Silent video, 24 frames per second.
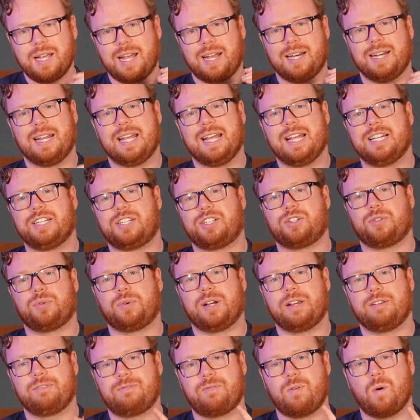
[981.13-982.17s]
and
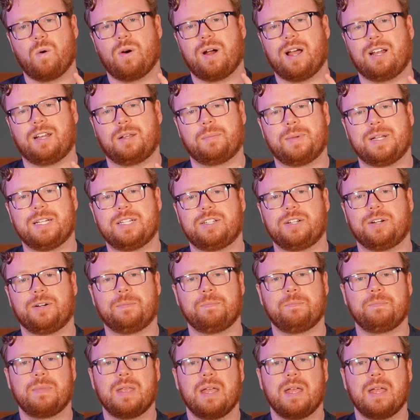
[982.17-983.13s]
history. 4 elements here.